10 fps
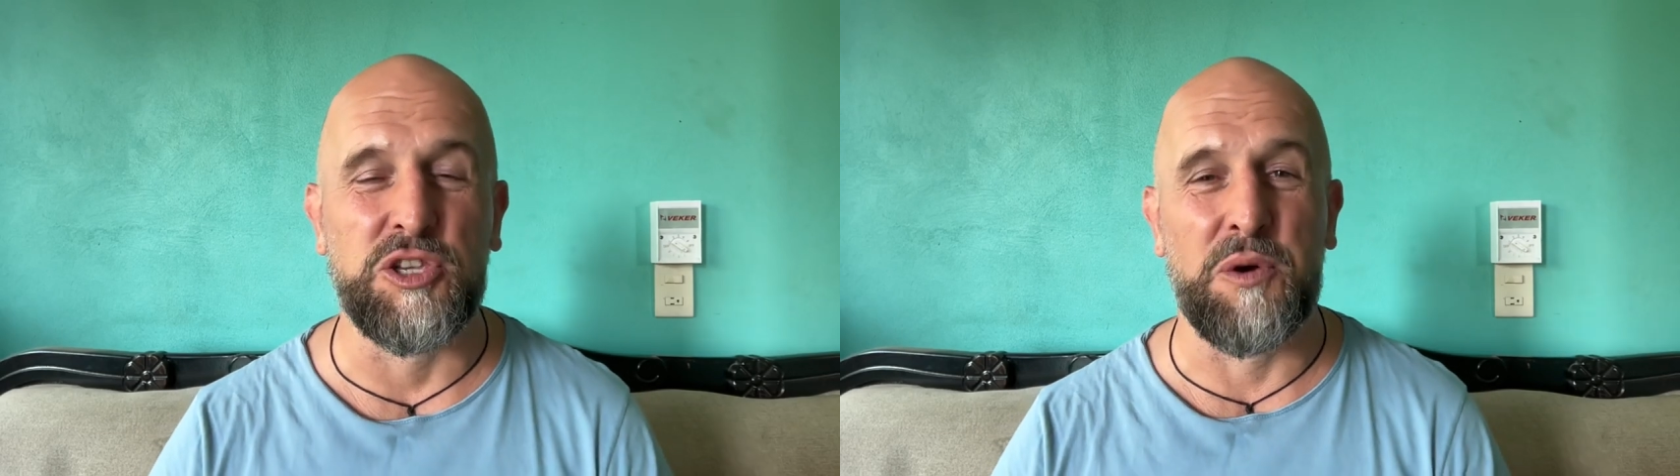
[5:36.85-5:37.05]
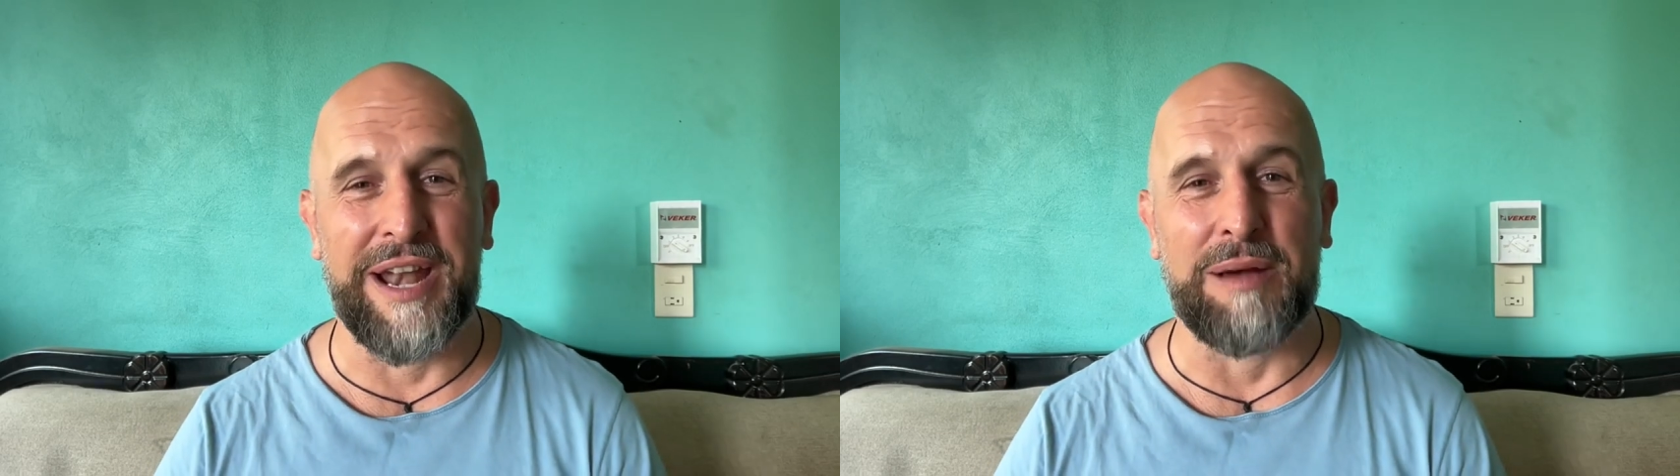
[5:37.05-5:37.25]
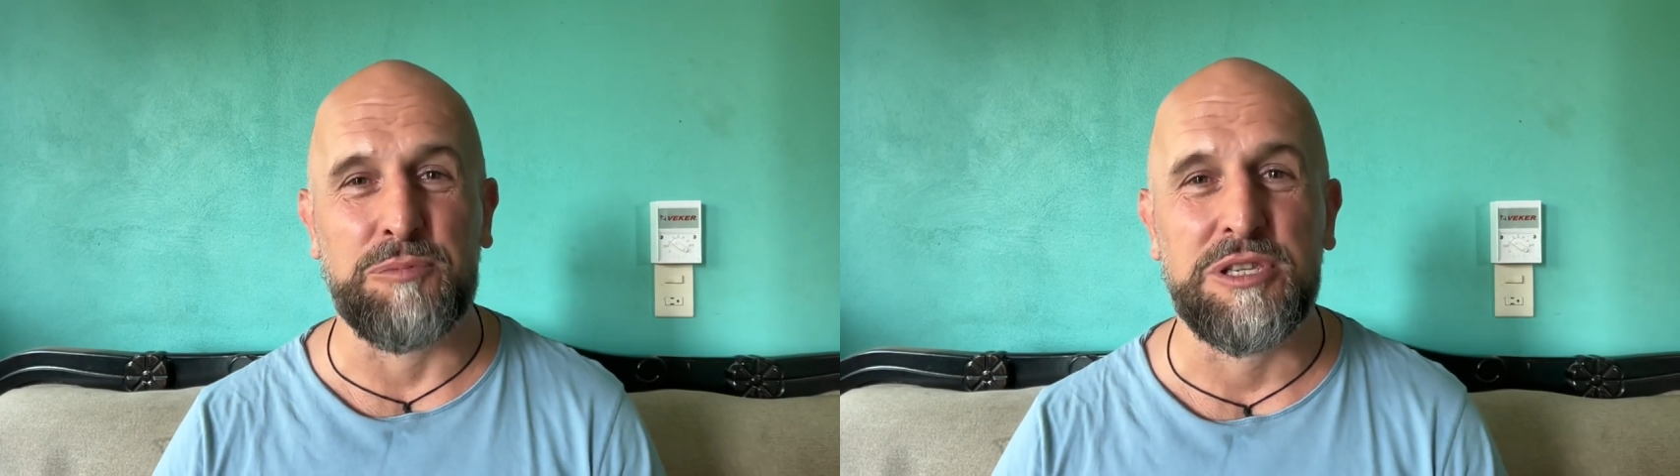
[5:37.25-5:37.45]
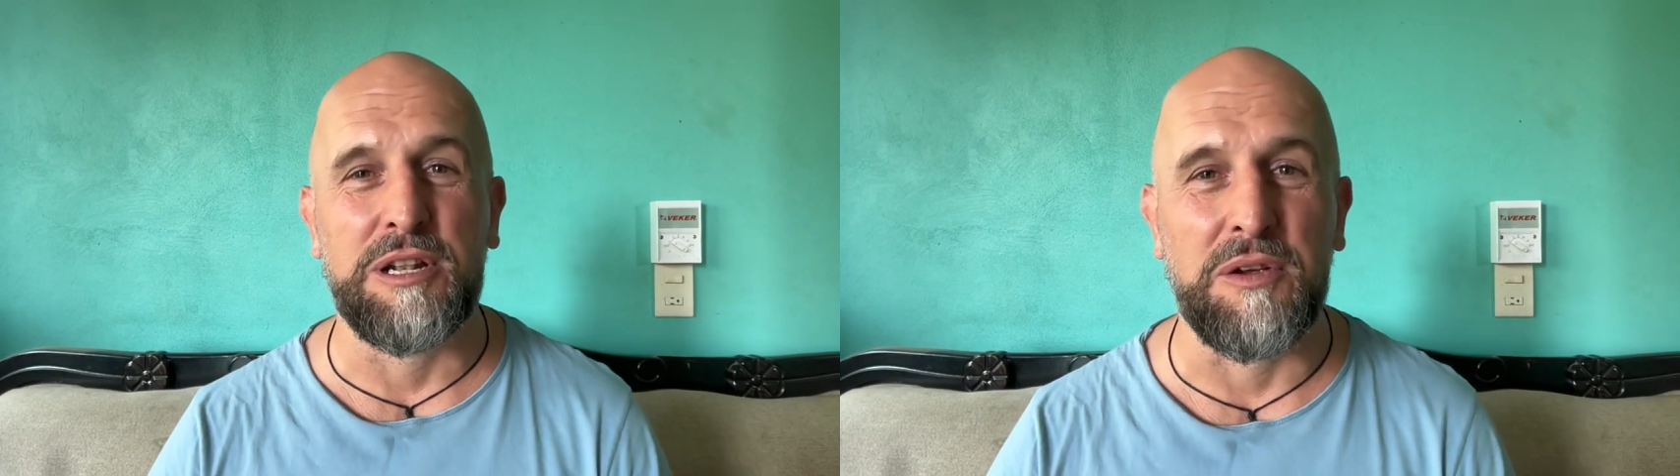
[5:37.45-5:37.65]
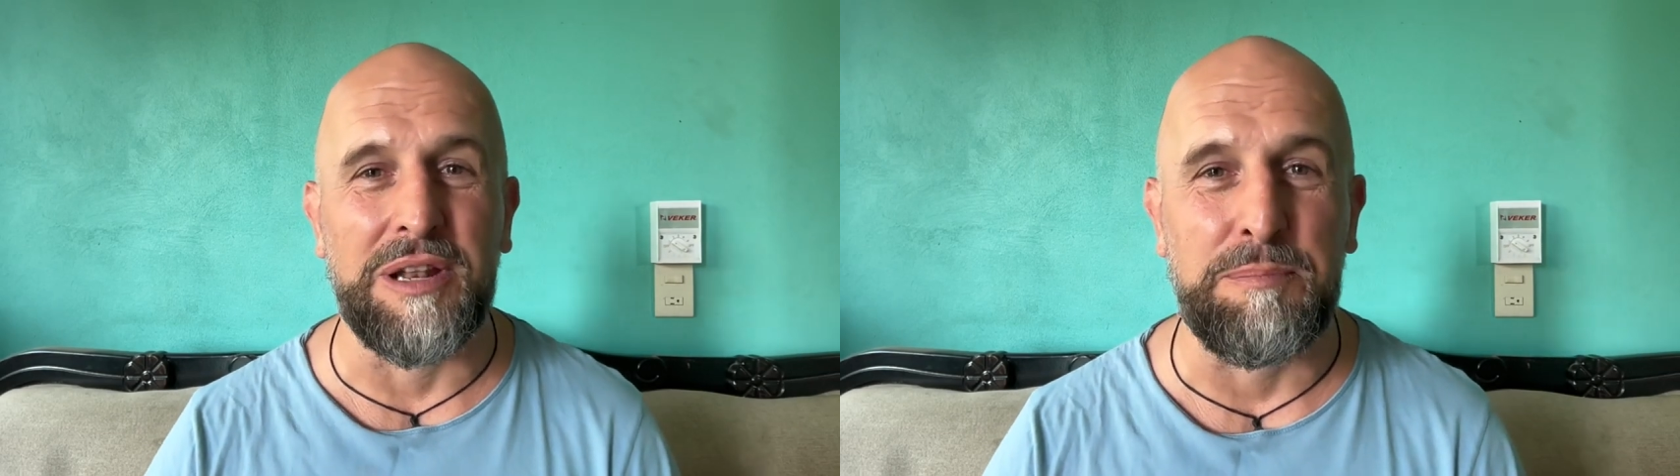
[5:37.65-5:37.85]
to an
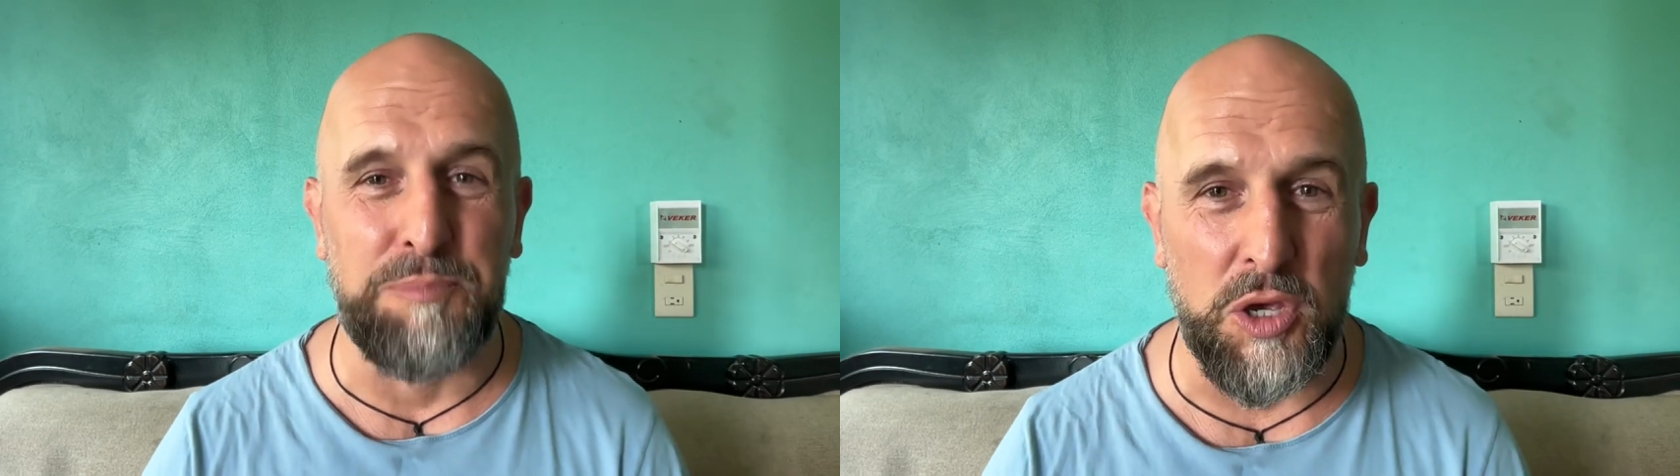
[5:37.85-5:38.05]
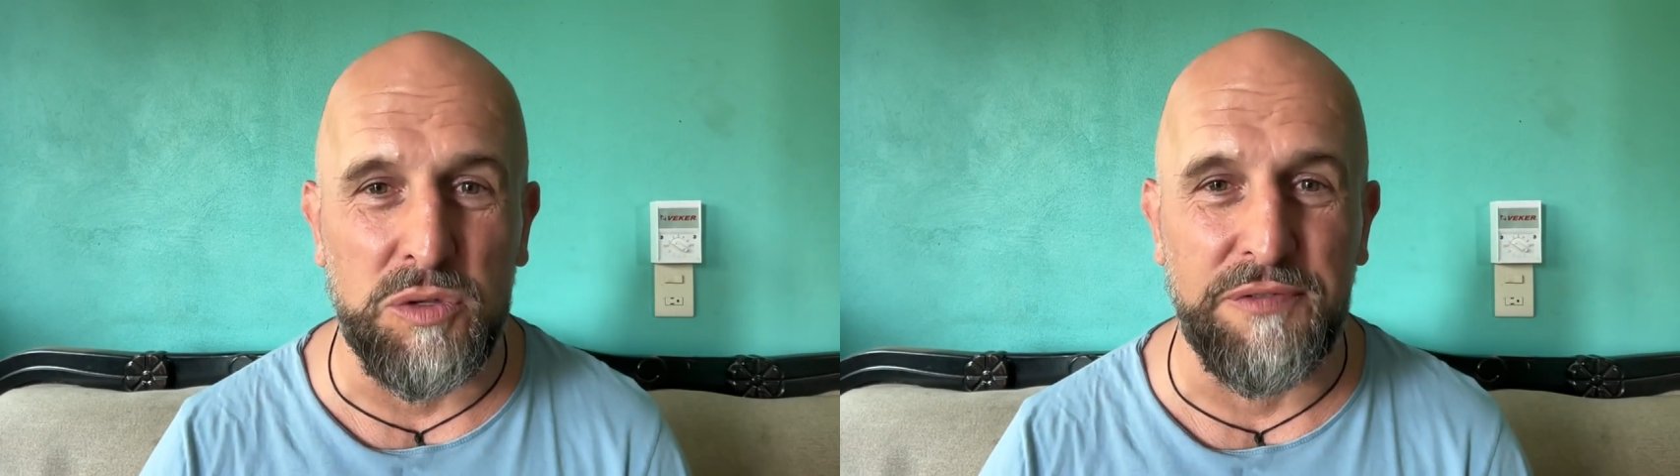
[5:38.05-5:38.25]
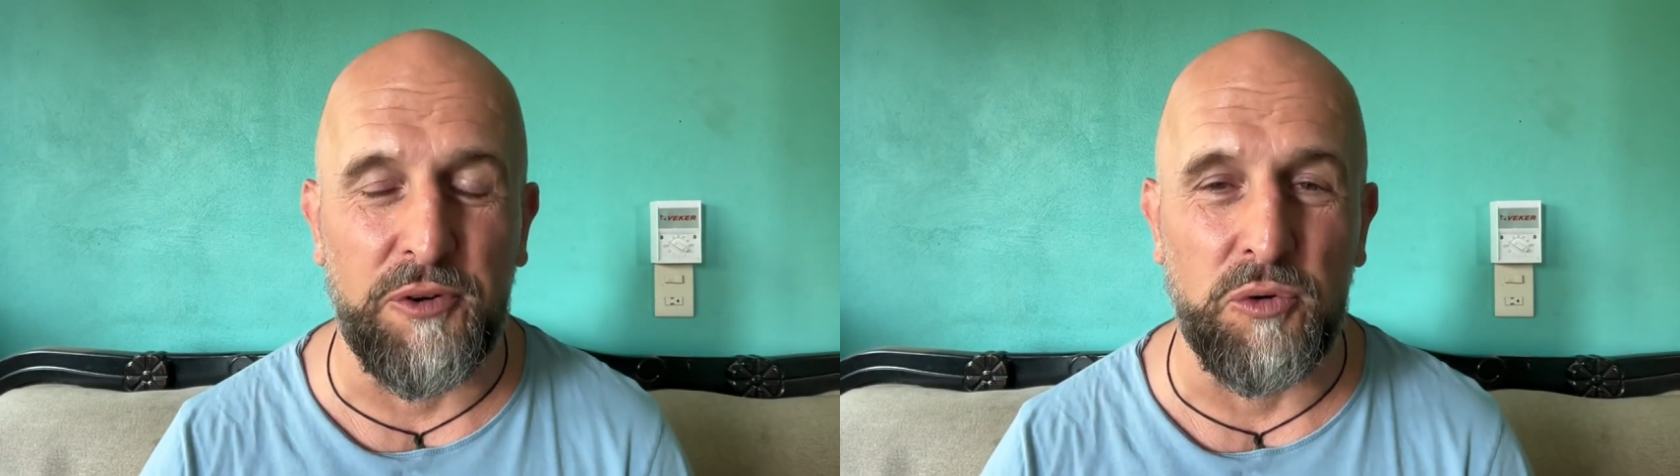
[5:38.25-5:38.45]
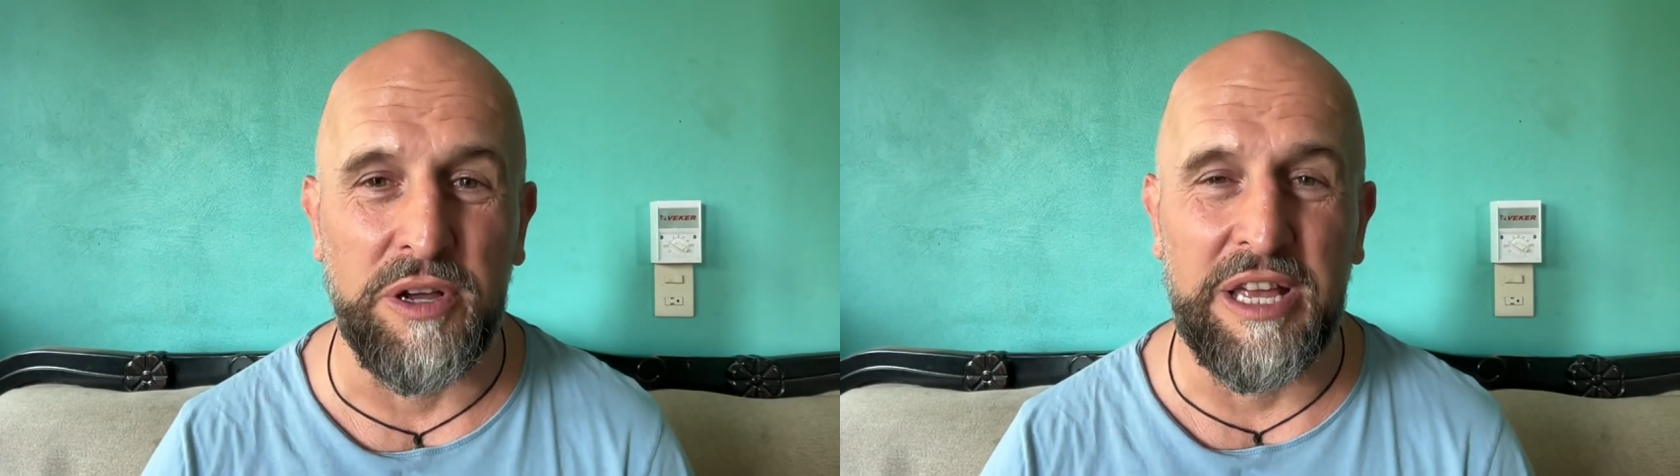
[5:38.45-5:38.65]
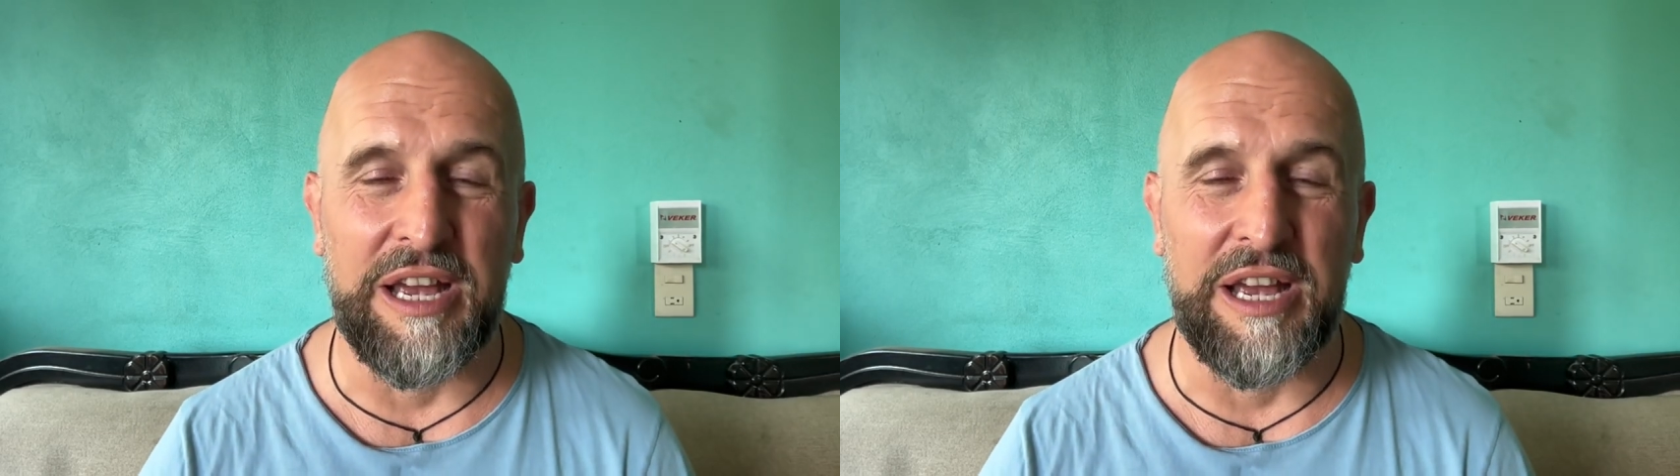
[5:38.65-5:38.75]
absolutely beautiful